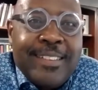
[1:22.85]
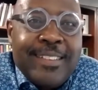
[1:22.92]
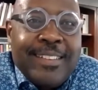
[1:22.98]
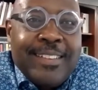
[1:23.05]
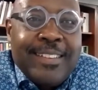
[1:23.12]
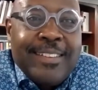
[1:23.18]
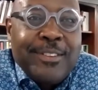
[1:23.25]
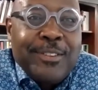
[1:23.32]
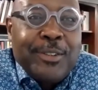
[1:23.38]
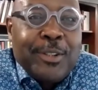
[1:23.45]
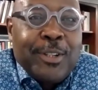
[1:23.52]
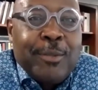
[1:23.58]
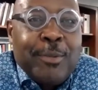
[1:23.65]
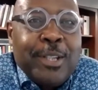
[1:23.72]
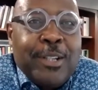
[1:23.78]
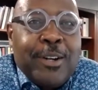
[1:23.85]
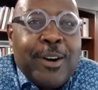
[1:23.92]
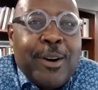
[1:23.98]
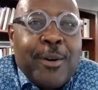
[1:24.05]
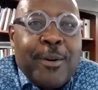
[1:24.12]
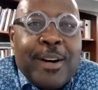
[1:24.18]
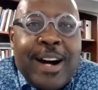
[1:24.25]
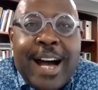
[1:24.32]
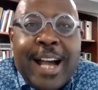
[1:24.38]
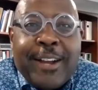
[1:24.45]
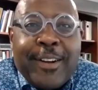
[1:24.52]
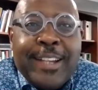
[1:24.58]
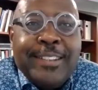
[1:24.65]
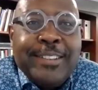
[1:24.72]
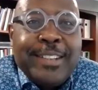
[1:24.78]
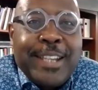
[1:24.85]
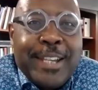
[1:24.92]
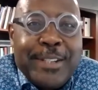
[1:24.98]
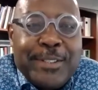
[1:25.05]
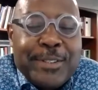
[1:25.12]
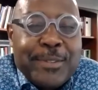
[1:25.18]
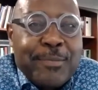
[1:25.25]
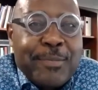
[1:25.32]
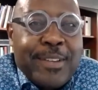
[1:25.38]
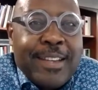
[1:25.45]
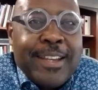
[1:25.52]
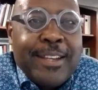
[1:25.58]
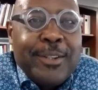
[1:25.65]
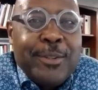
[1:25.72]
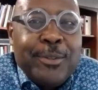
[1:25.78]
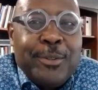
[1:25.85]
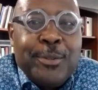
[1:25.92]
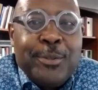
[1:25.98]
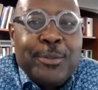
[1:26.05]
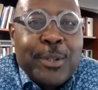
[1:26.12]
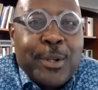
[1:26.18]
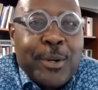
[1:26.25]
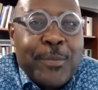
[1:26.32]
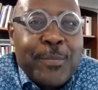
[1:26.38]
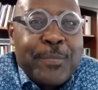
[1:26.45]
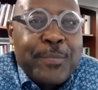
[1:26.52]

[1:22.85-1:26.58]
this journey we call higher education, and who do so